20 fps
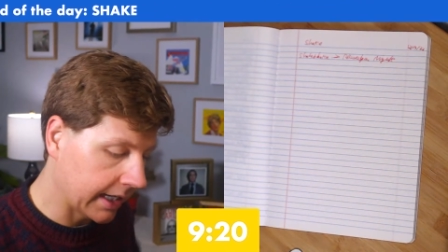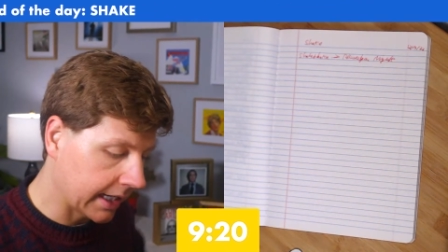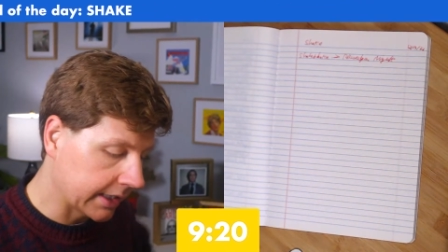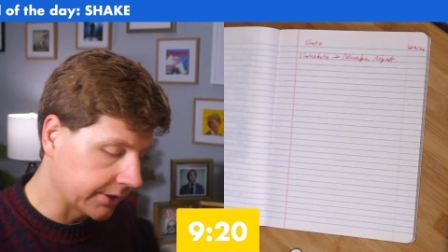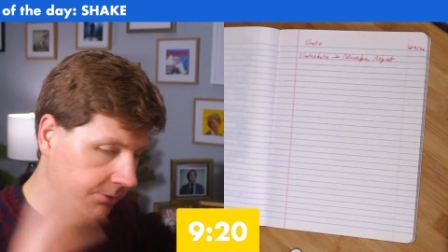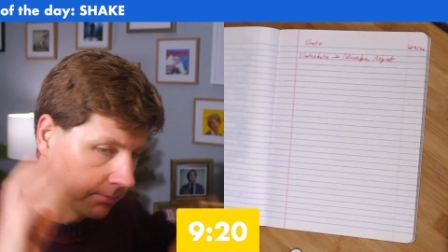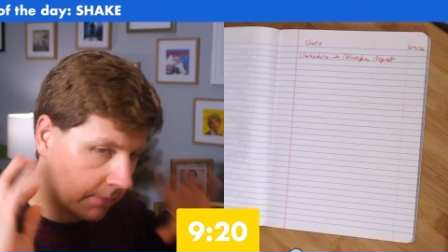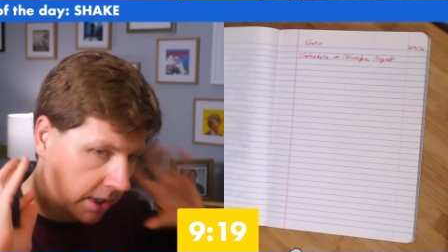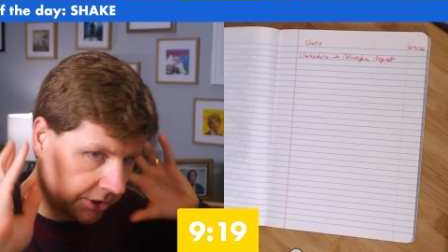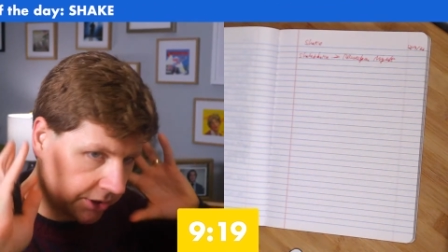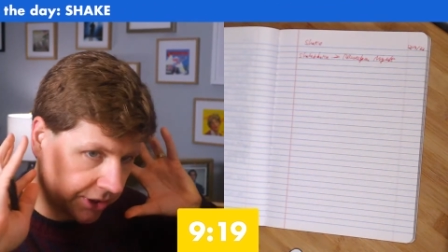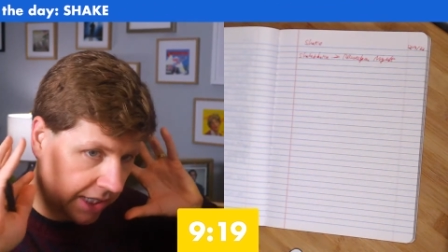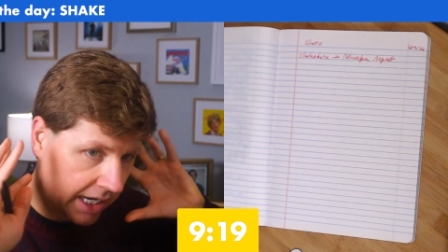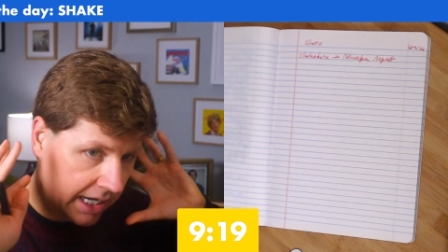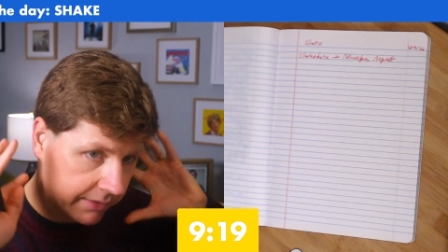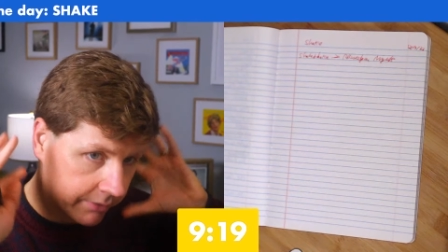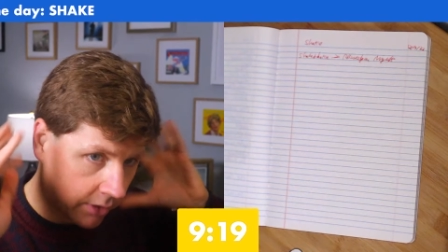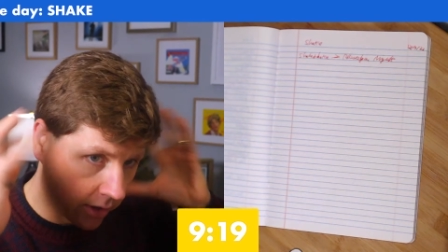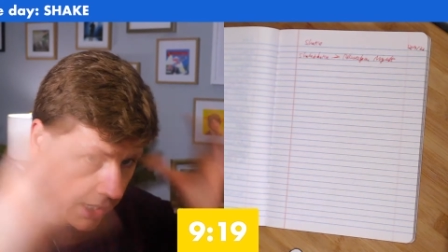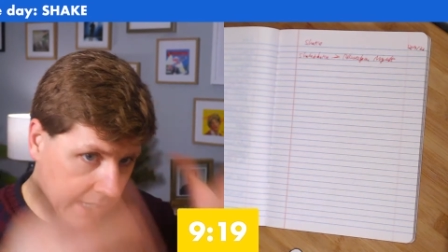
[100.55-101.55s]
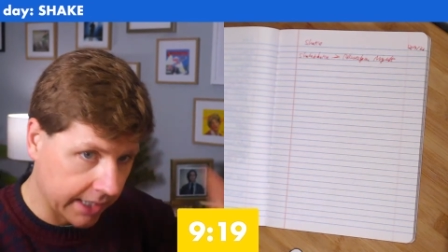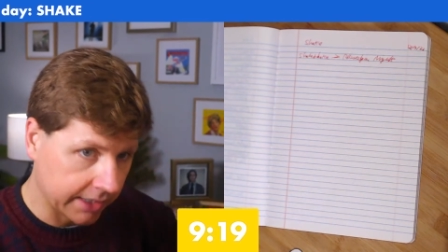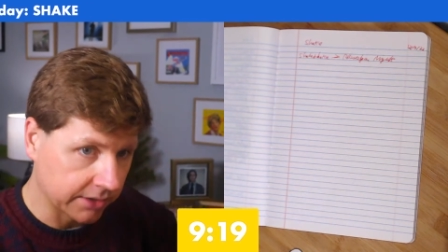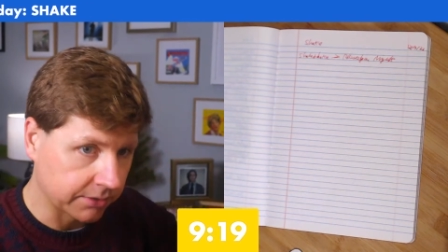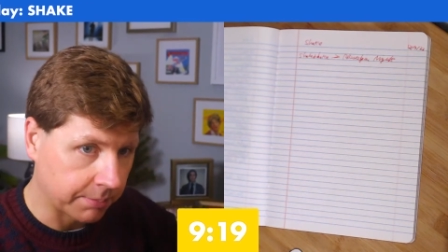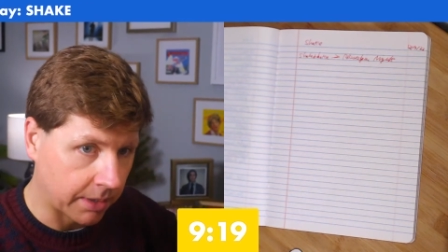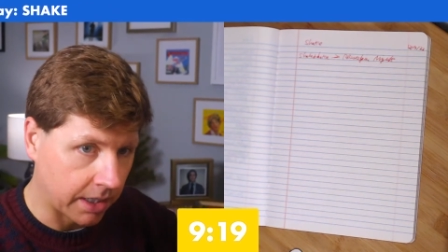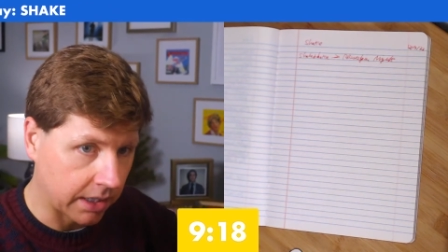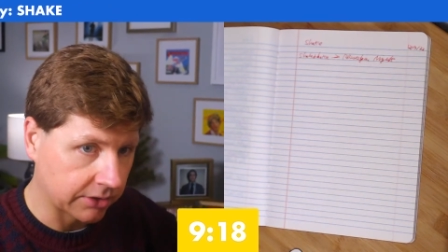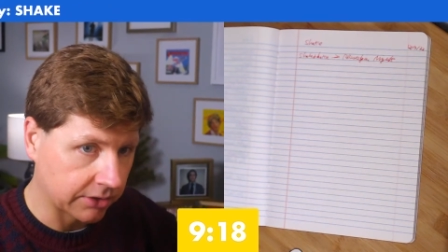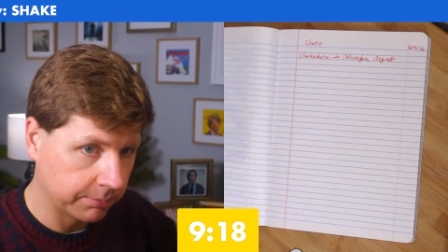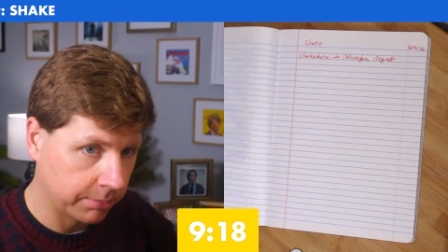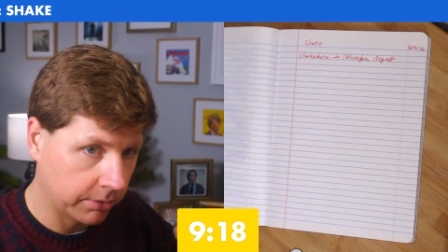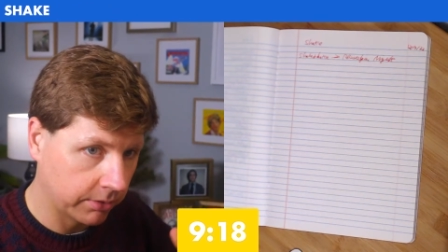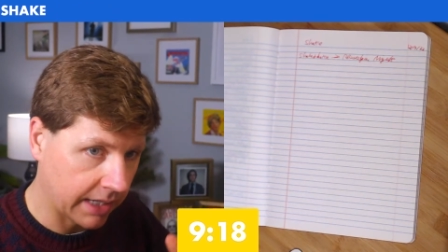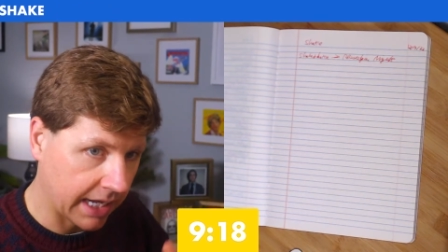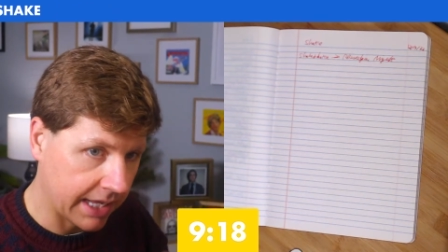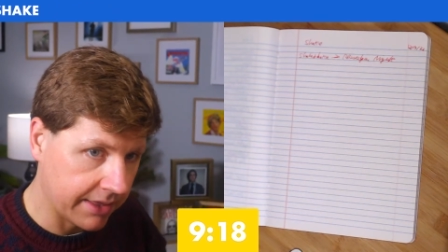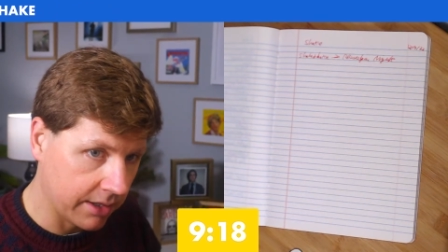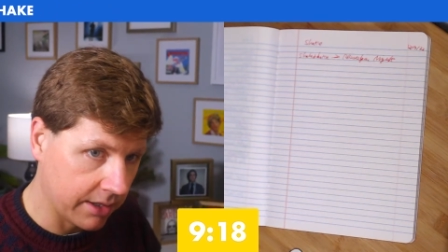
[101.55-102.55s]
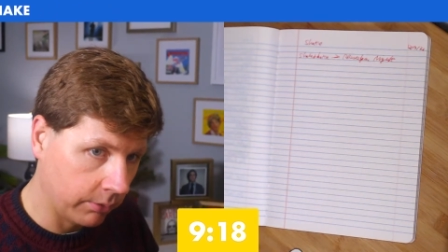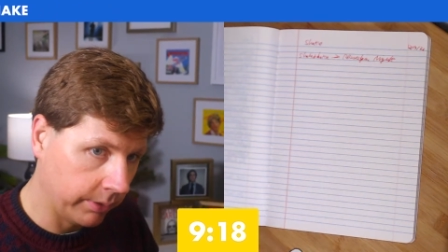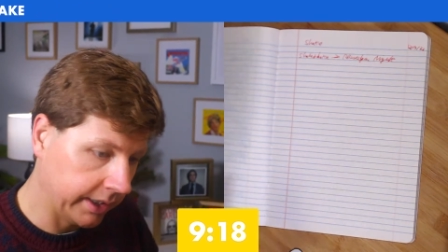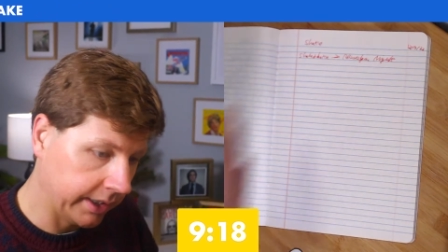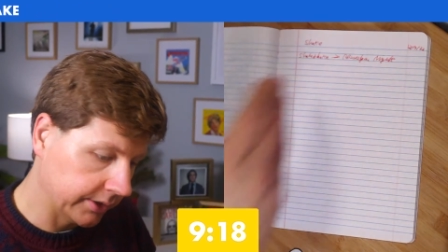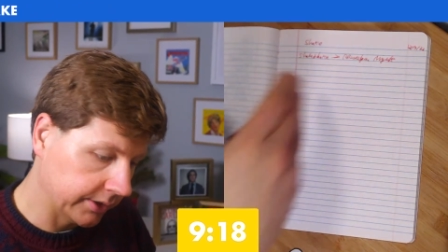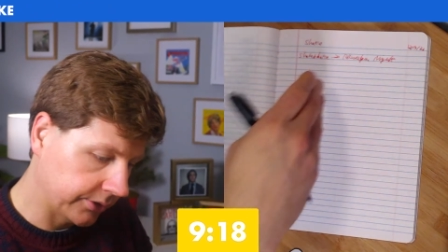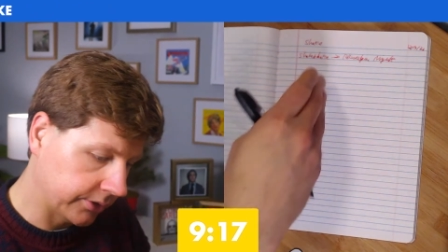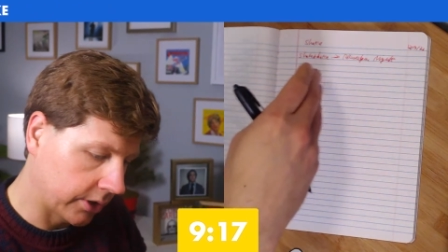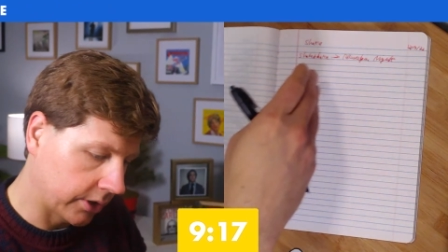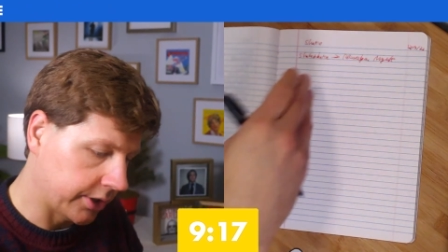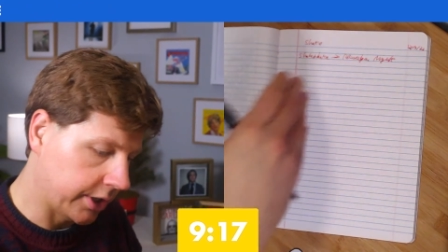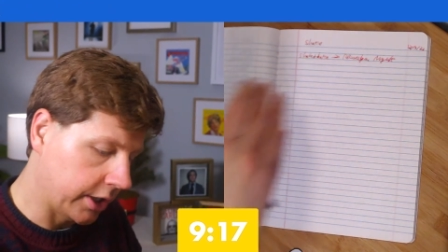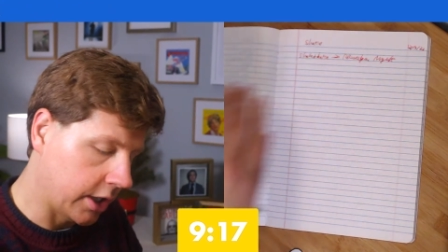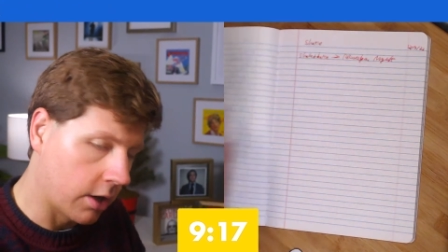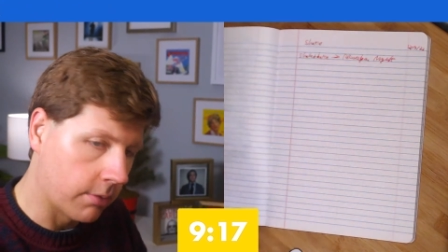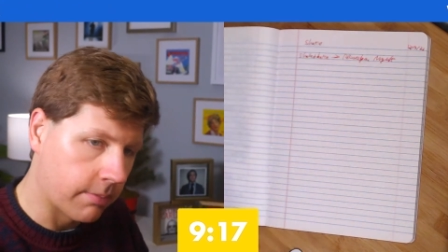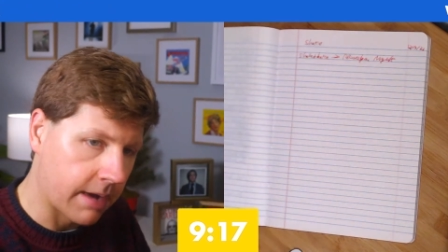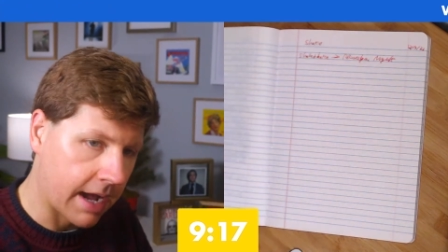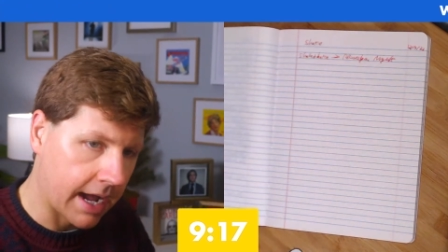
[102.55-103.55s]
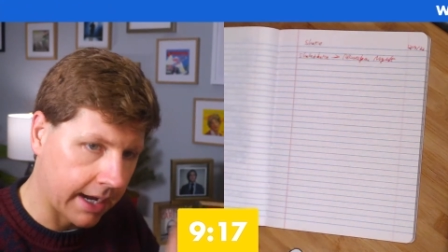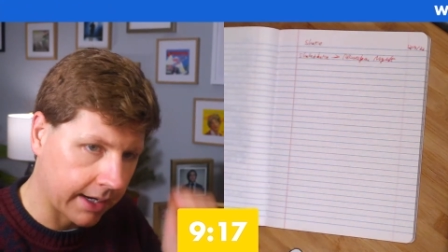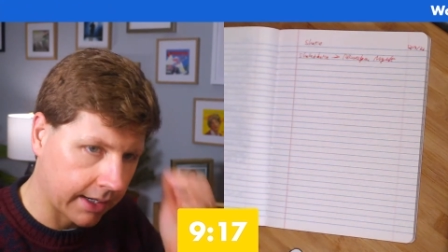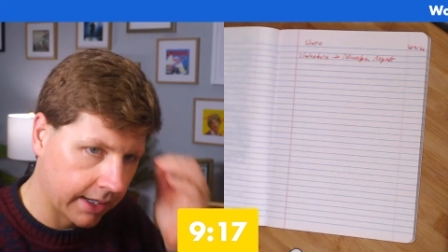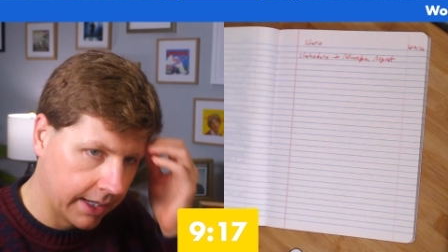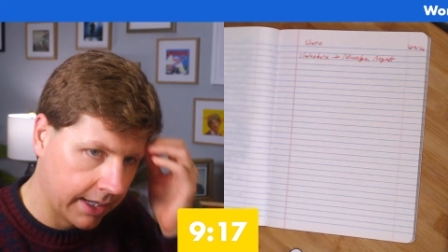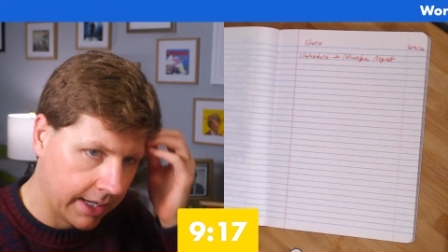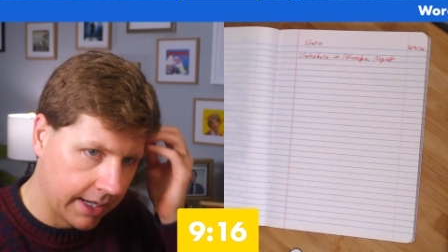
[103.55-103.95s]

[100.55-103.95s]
as much out of our head as possible. And then we can start to go back